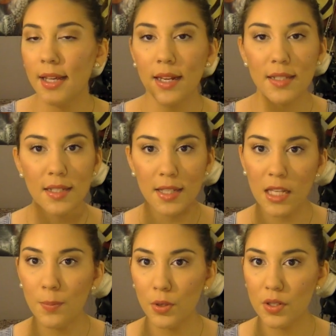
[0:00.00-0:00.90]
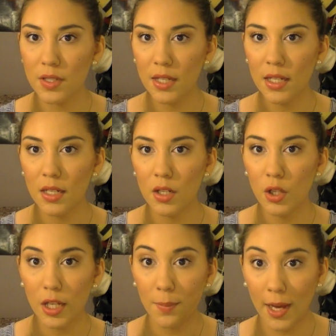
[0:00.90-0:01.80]
It doesn't keep your skin
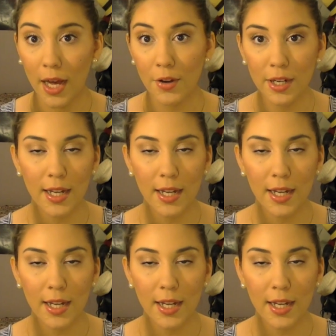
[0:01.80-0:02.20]
looking powdery.